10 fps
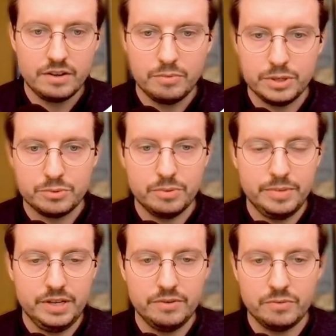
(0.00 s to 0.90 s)
which will
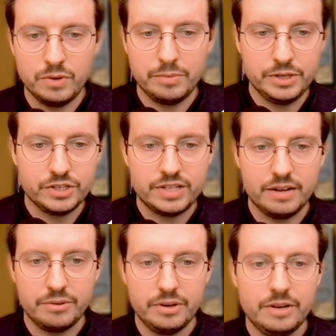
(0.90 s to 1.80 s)
be what we just
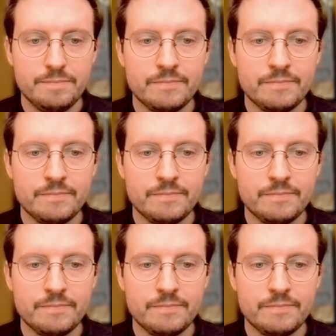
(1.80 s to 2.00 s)
downloaded.